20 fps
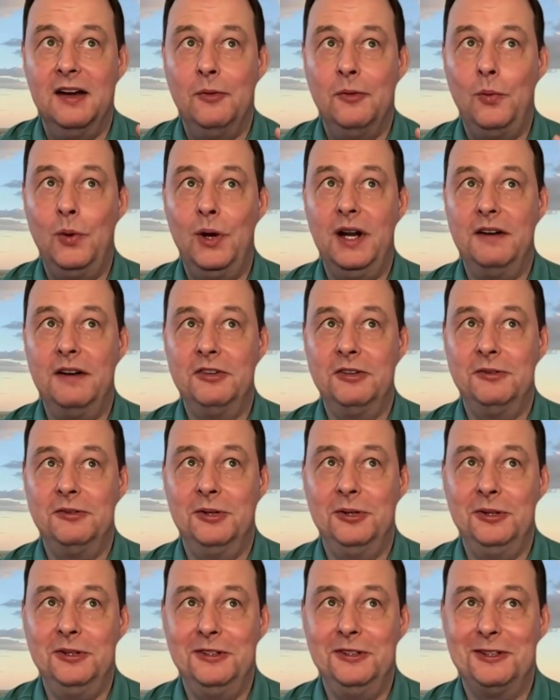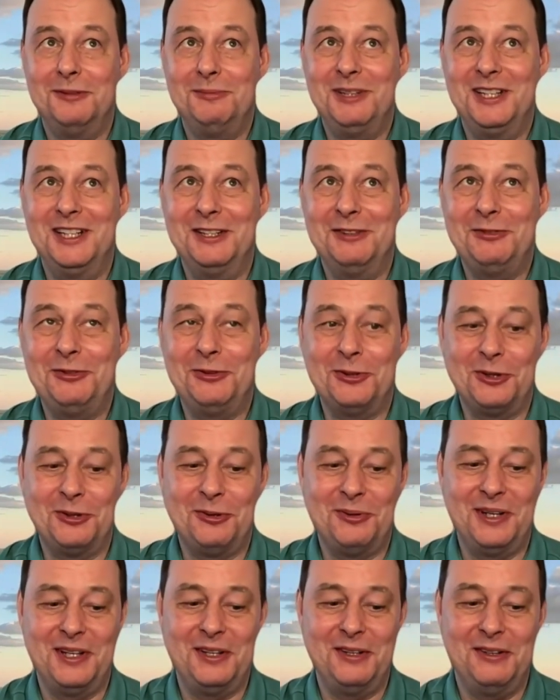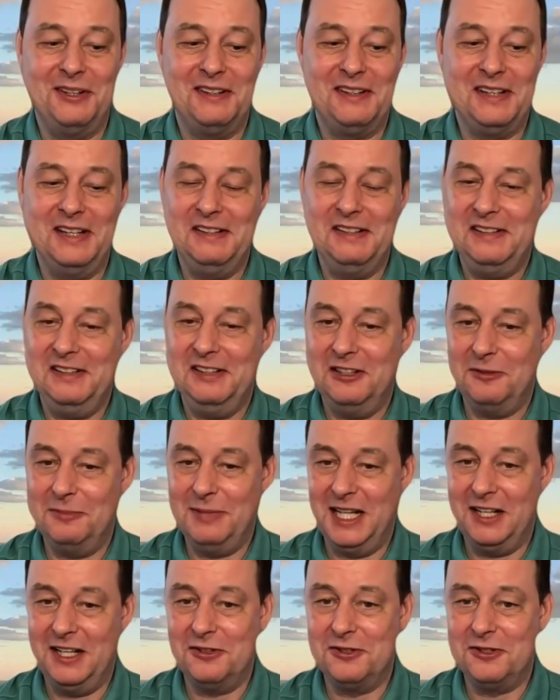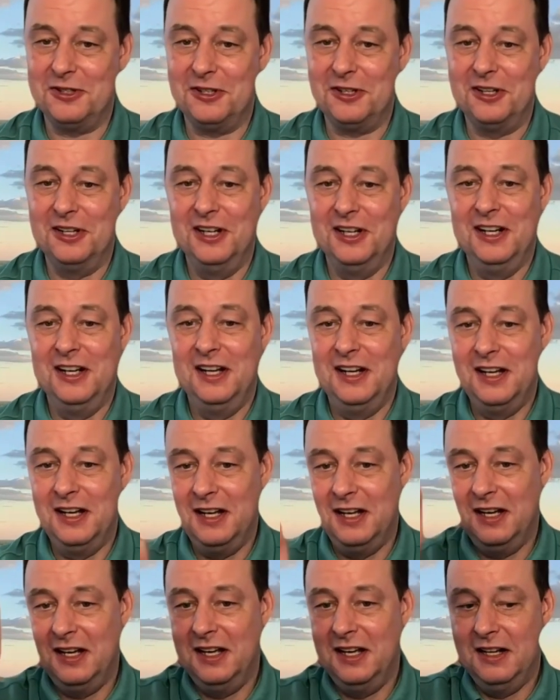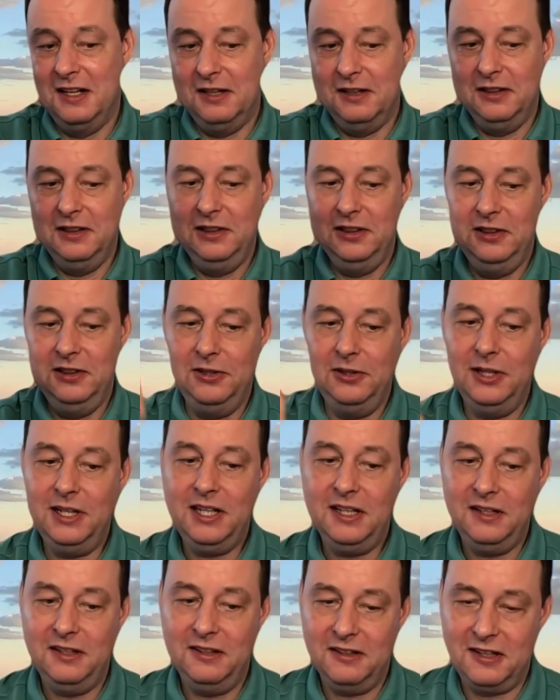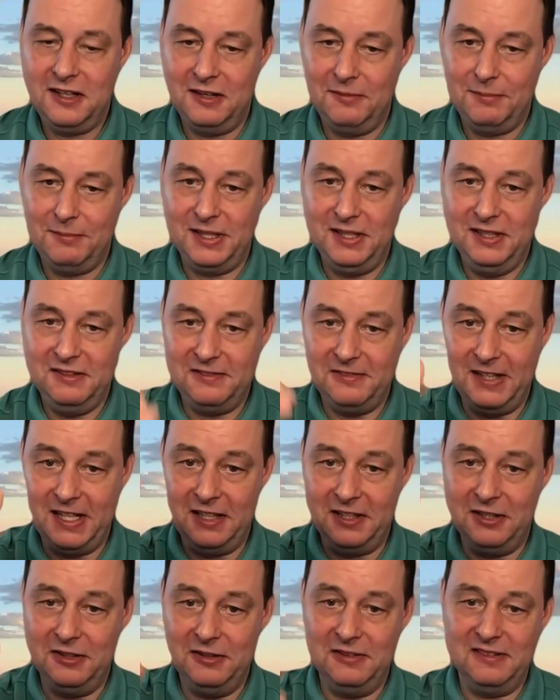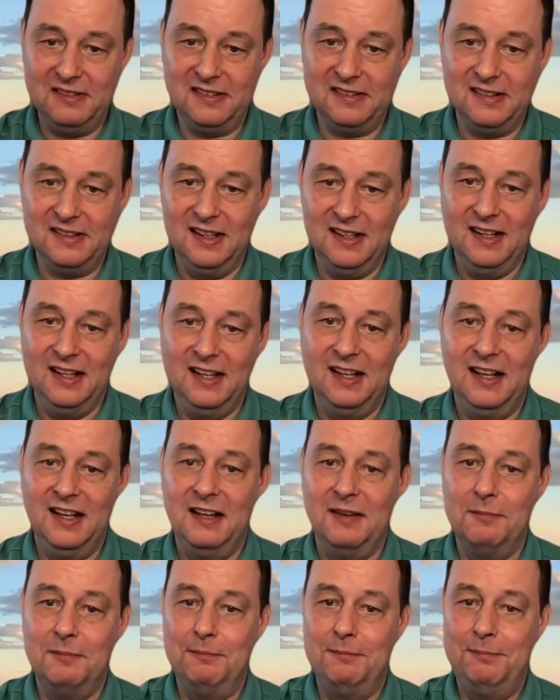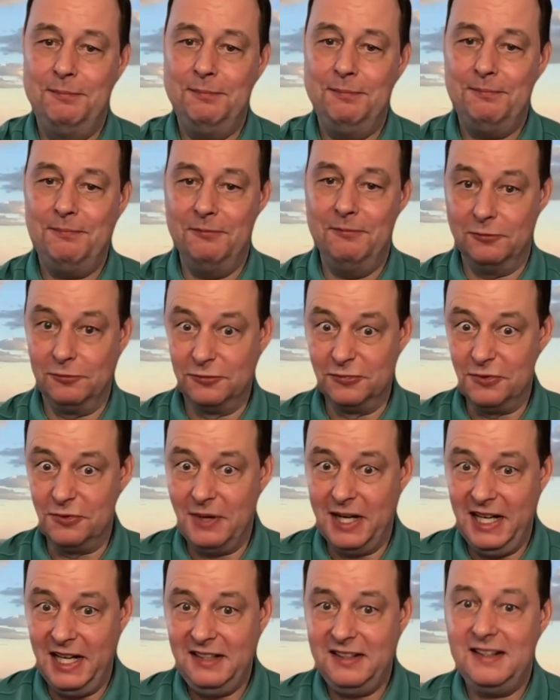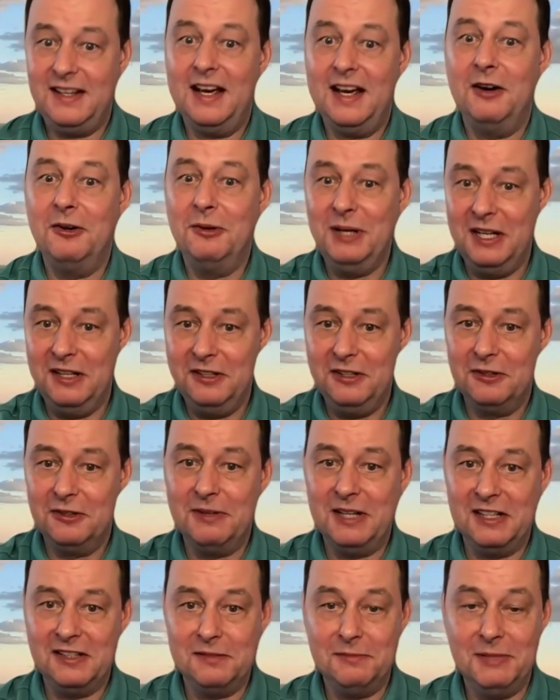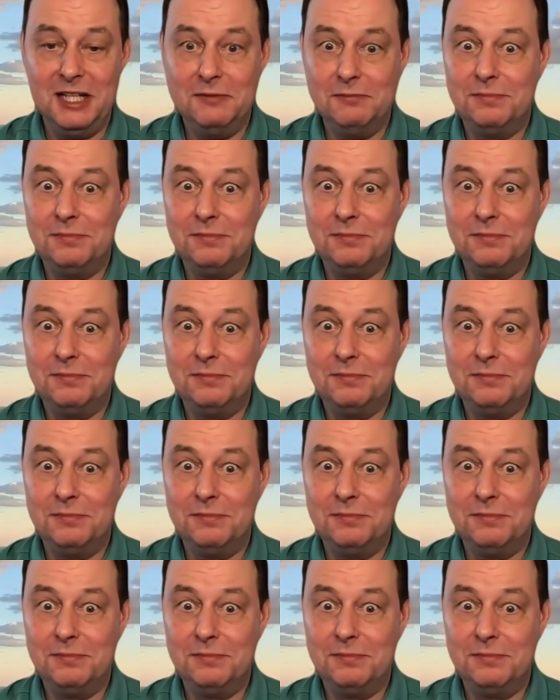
whatever role you're applying for, whether it's IC or manager, look at your company's values, write down in your resume